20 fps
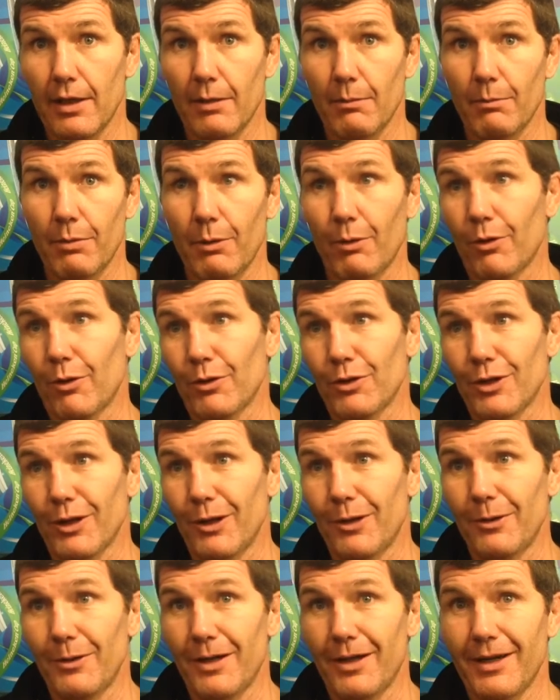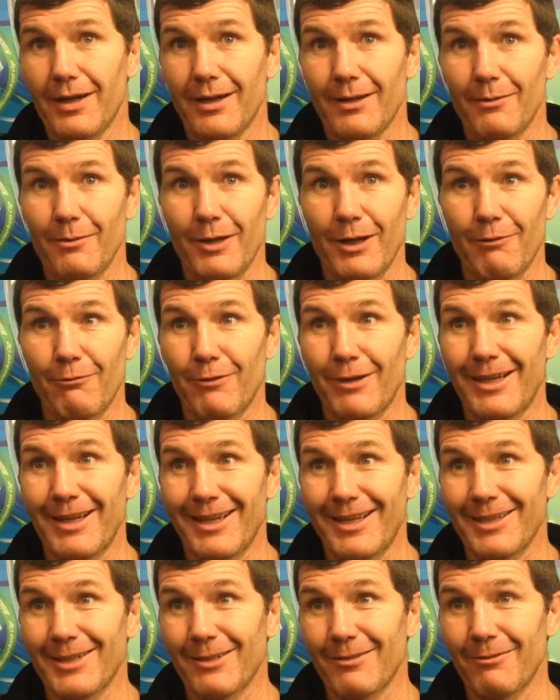but we're also, you know,
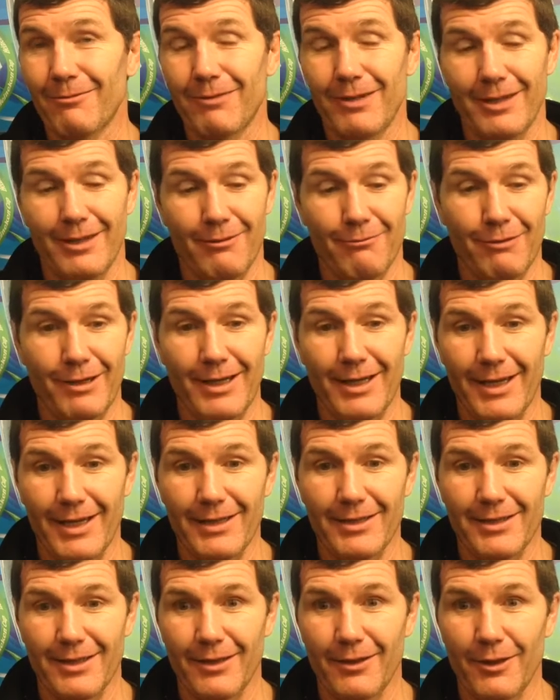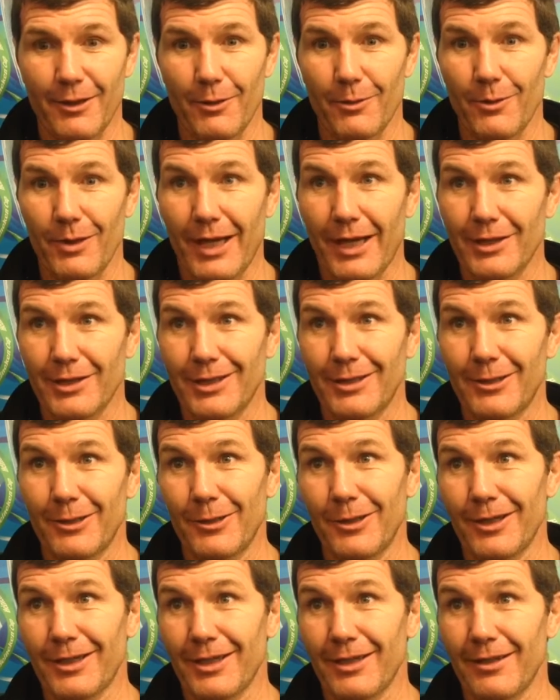realists in that we actually do
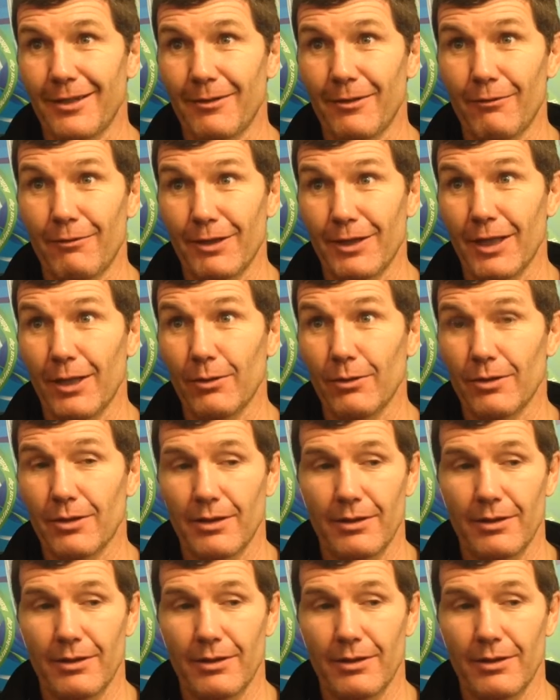look at the results.